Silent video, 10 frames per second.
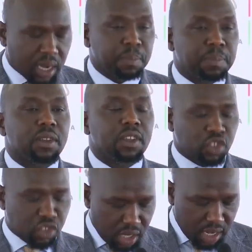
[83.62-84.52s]
Cup in
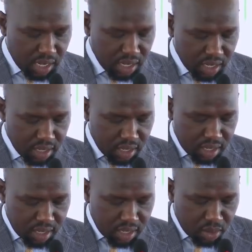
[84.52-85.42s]
Chile,
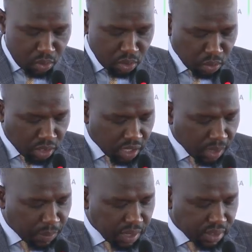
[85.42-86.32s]
which will
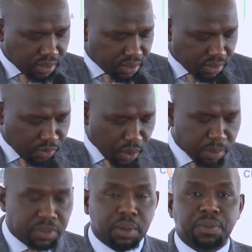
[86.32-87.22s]
take place
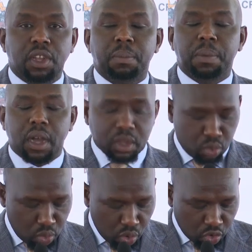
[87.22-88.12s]
from September
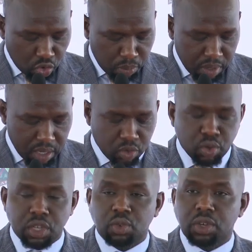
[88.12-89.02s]
to October
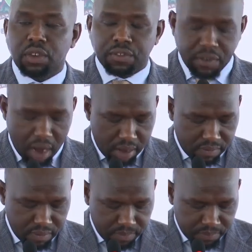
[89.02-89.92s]

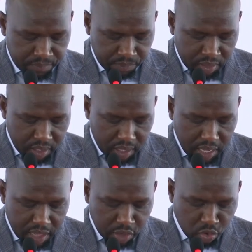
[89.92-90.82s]
2025.
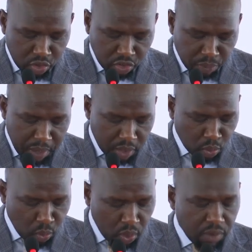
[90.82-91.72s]
Kenya should aspire
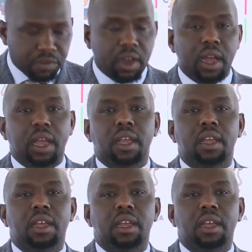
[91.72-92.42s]
to qualify